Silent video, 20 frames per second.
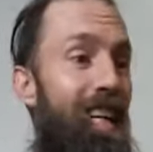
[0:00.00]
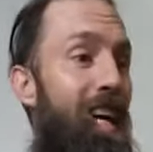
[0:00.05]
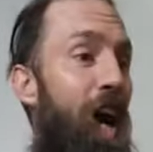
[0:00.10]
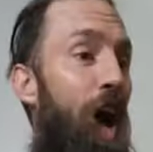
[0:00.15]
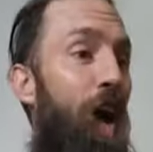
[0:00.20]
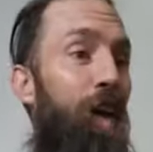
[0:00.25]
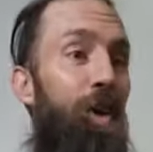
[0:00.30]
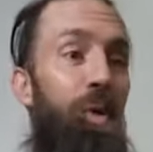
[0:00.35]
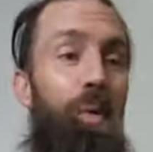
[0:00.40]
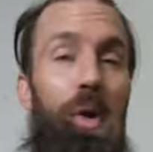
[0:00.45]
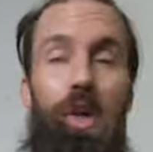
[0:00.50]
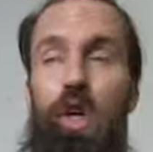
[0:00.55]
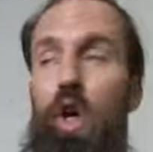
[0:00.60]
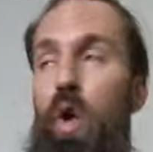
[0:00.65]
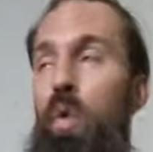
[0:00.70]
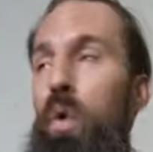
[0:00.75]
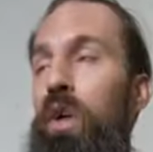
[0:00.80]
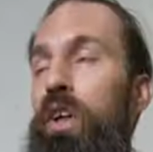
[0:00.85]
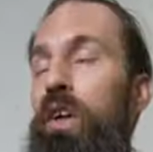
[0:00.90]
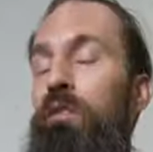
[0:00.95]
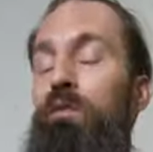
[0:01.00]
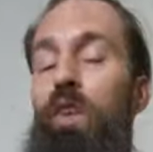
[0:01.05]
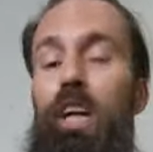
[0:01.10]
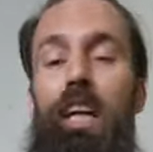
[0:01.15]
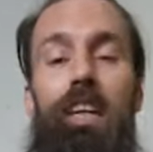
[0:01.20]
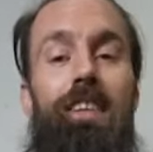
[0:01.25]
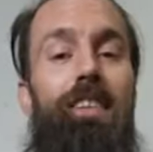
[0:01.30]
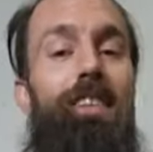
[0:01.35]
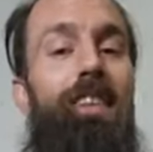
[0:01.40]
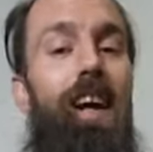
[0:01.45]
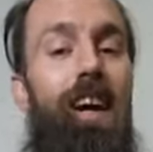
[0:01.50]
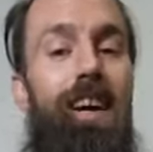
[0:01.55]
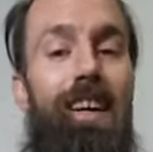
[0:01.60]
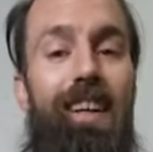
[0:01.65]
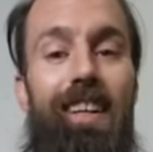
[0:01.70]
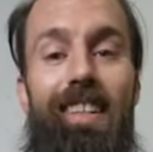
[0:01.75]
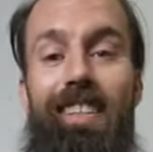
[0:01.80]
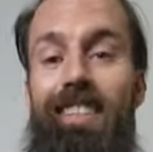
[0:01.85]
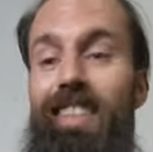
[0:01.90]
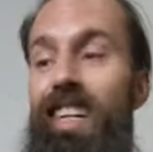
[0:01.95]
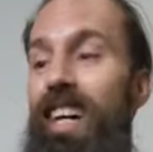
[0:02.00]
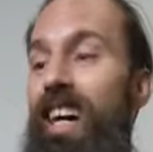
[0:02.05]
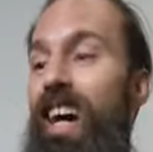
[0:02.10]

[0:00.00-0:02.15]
I don't know what a coworker fucking does.